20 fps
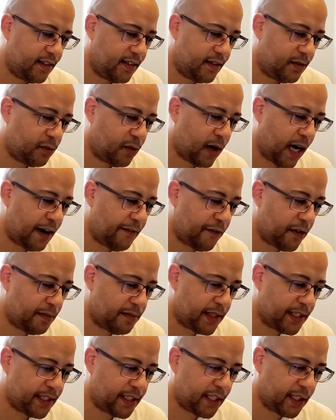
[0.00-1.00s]
Right from
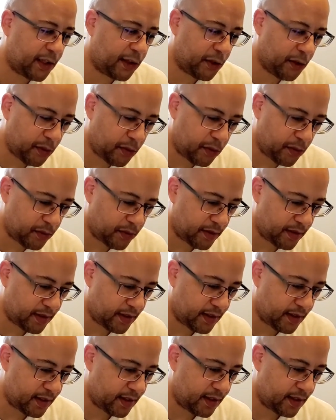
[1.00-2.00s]
the salute,
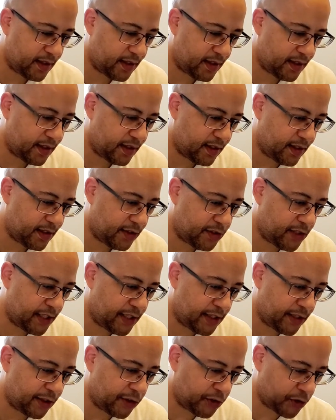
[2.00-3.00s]

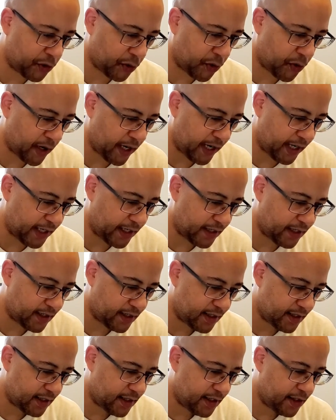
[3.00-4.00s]
she's a joy.
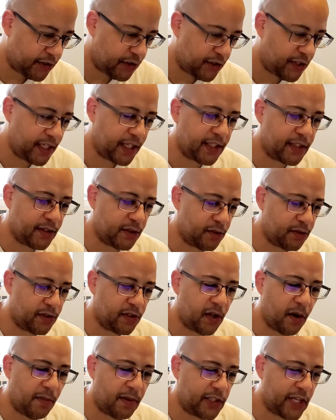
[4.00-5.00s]
She exudes
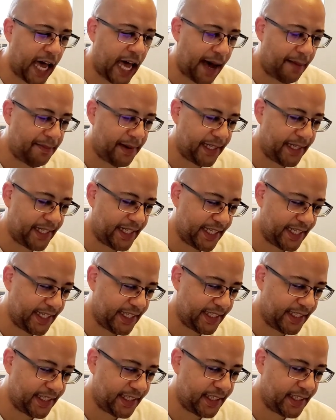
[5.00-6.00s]
so much
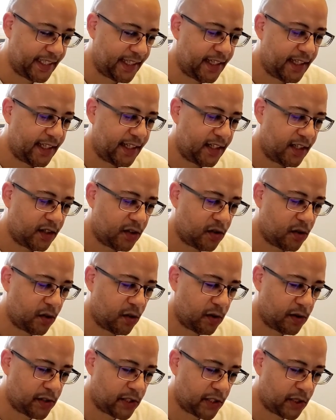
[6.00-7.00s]
happiness.
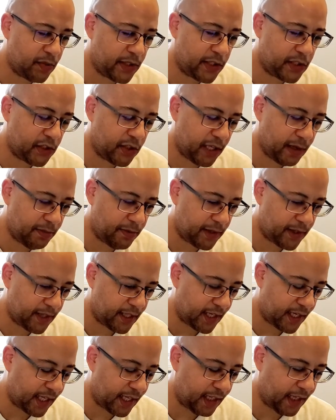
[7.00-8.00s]
Gorgeous switch leap with
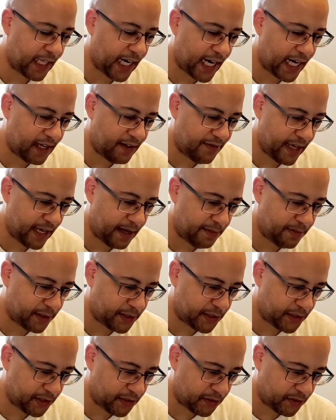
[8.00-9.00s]
a lot of
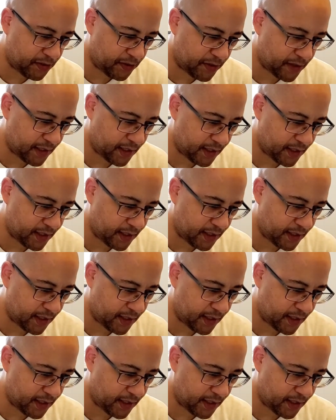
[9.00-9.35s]
amplitude.